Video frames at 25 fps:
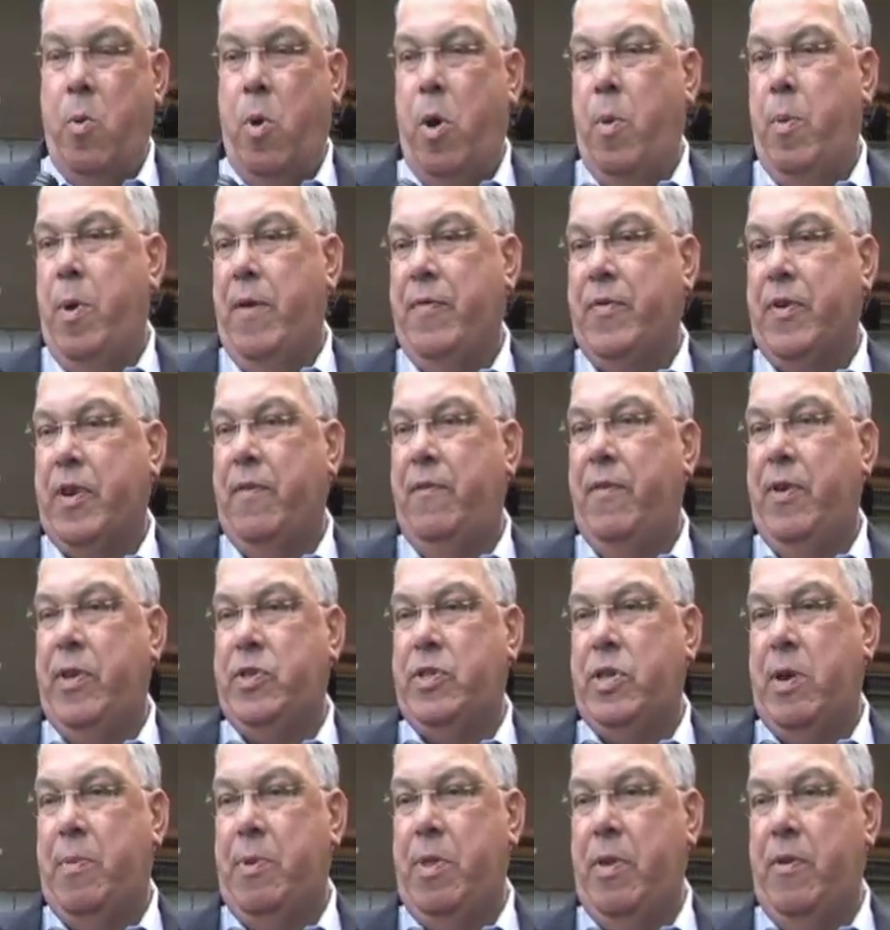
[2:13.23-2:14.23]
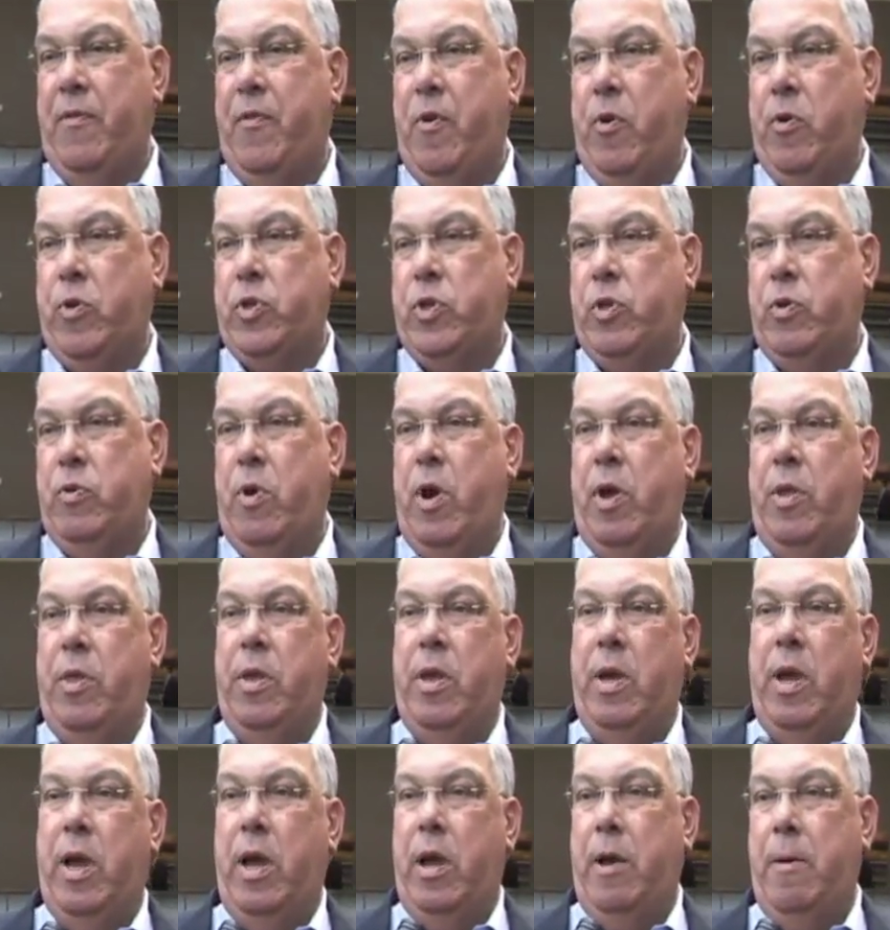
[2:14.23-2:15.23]
Well, we have to convince some of the folks who
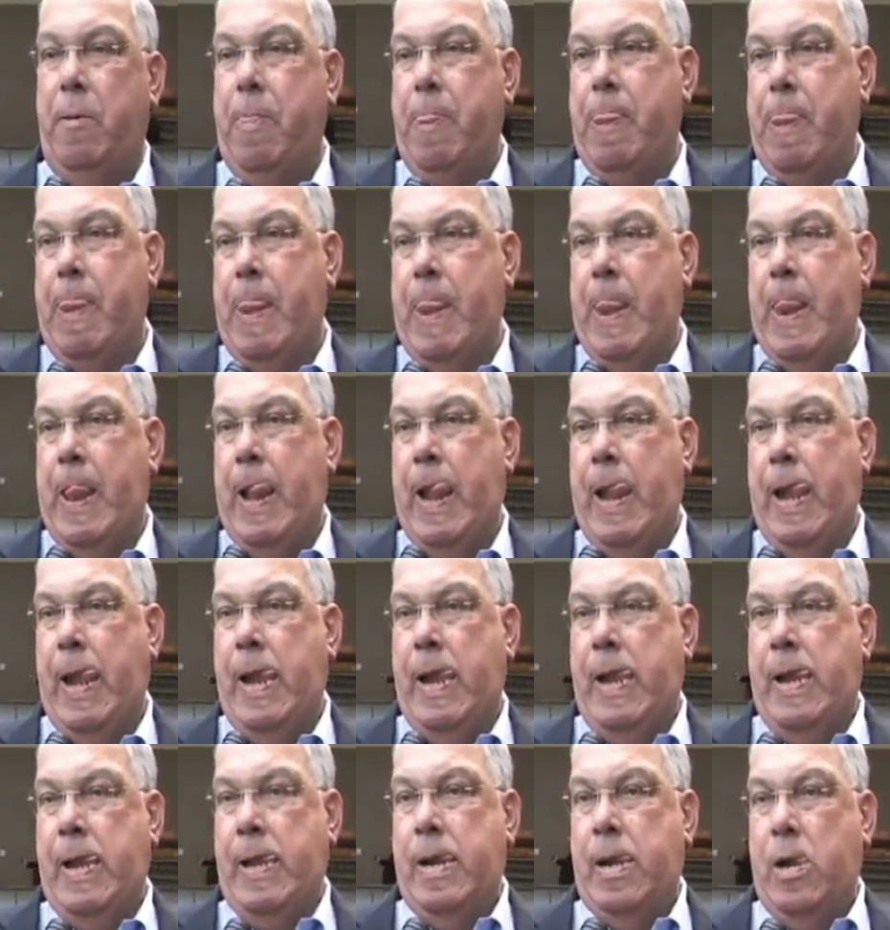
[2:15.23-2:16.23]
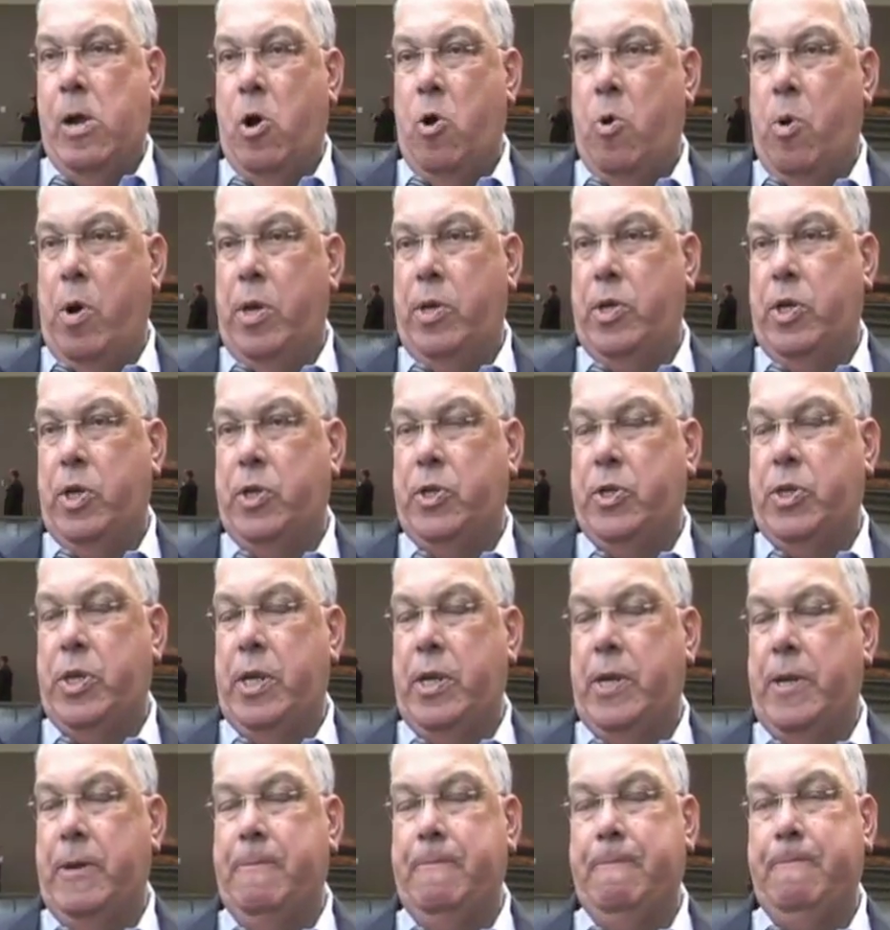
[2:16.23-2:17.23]
are just
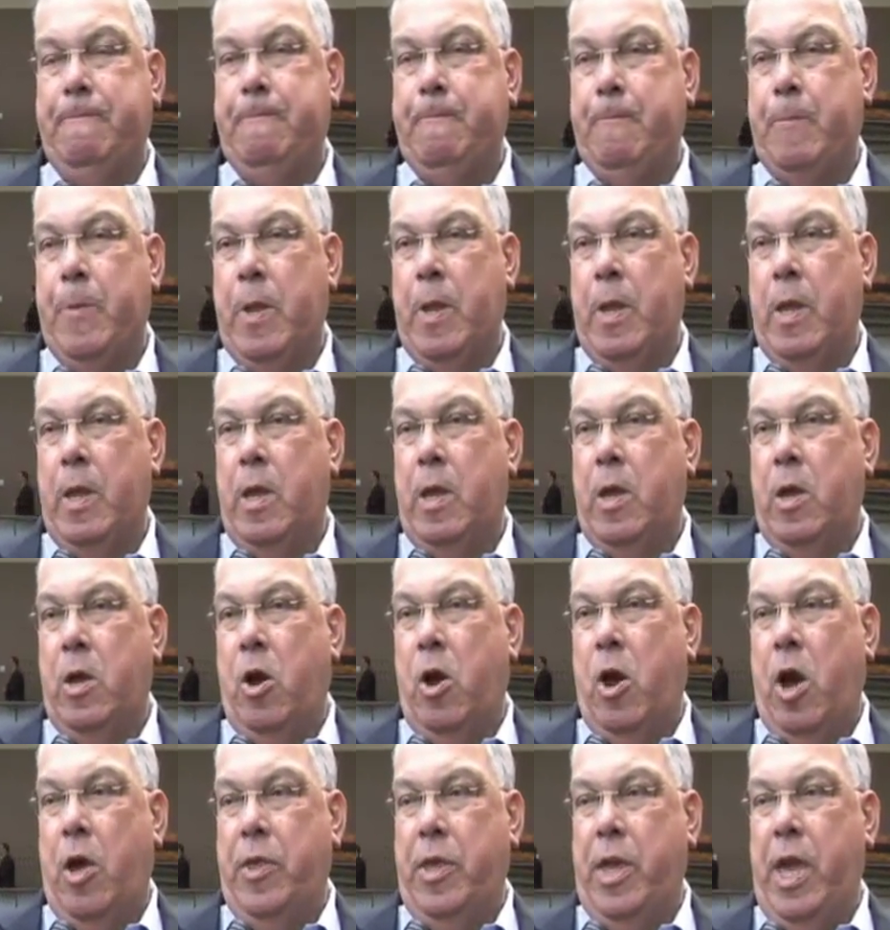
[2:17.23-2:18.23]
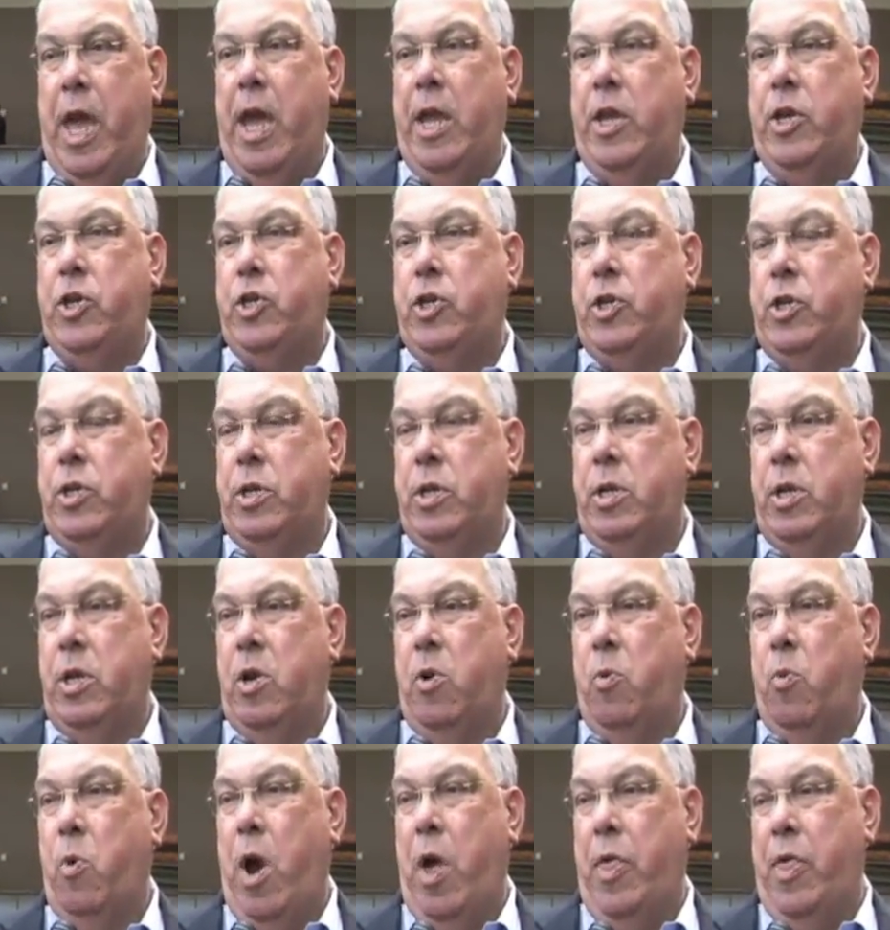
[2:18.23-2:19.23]
on the edge
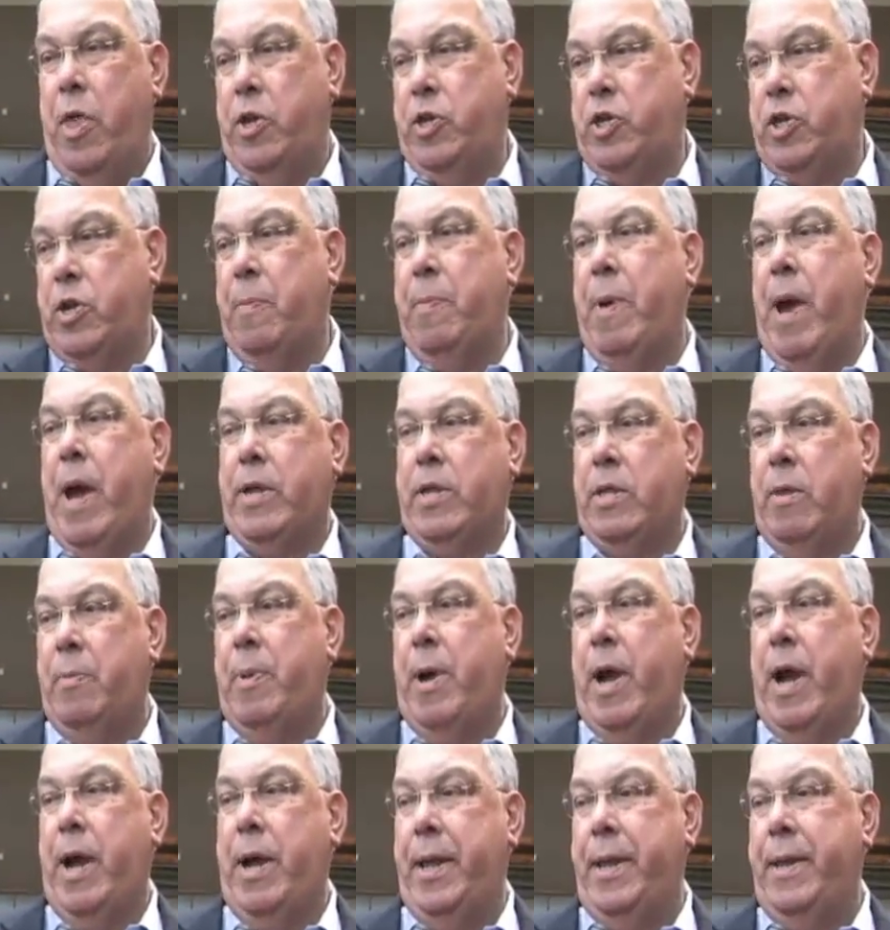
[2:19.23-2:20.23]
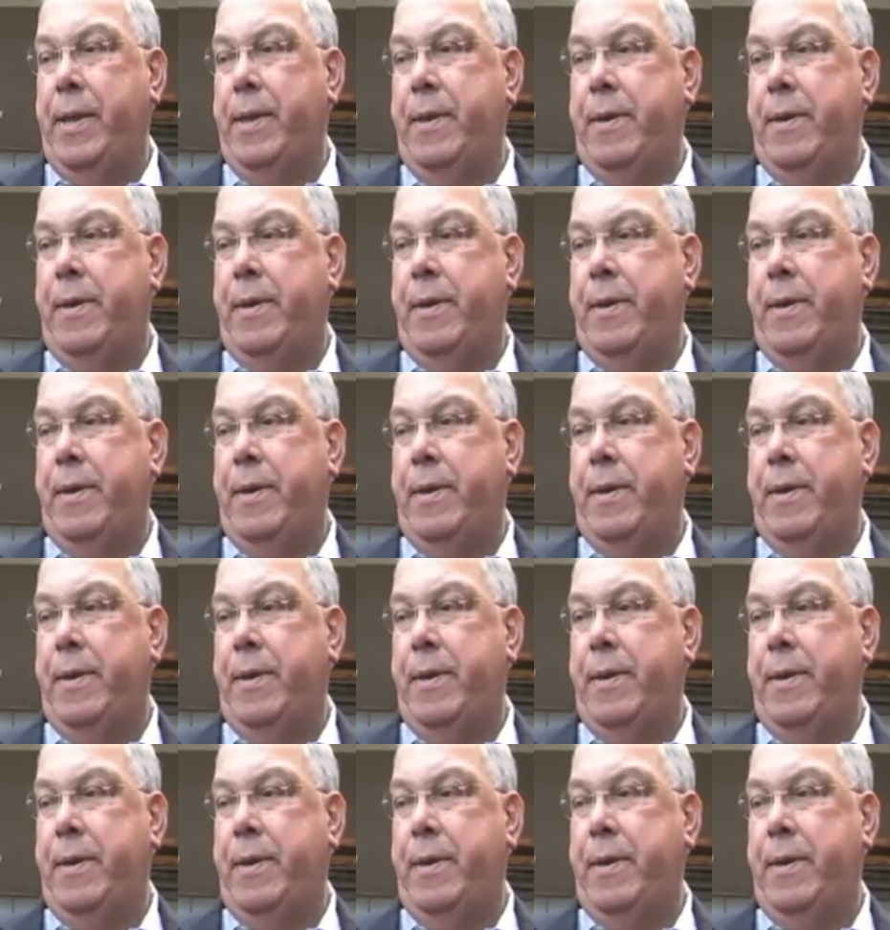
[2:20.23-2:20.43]
why they should come back to the party.